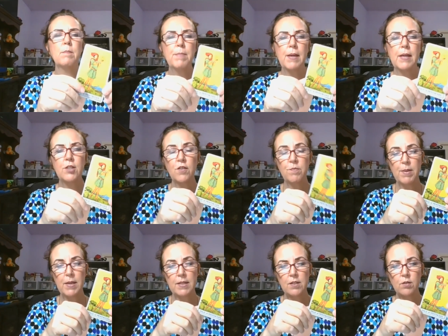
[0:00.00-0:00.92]
Page of
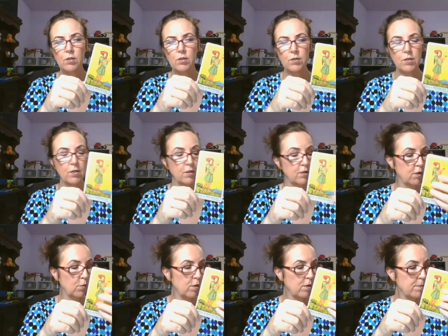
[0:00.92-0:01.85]
Pentacles.
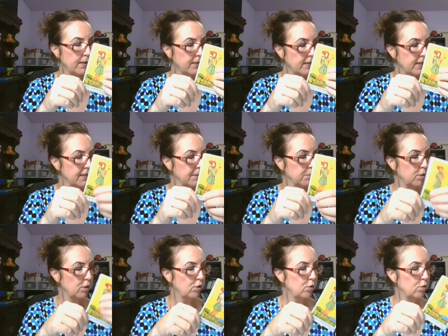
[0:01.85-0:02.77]
So we're about to get some
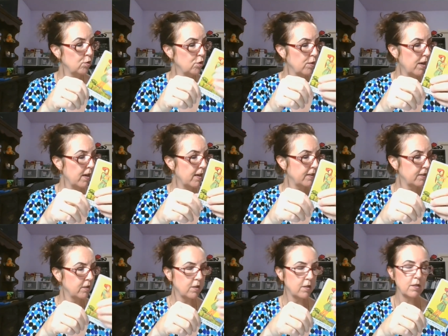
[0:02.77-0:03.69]
good news, you
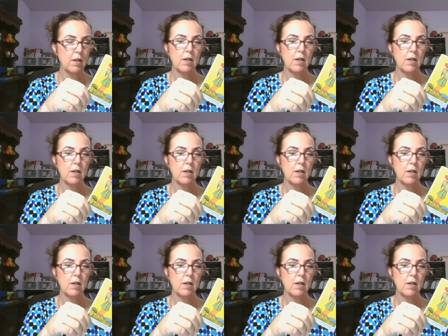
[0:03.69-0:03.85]
guys.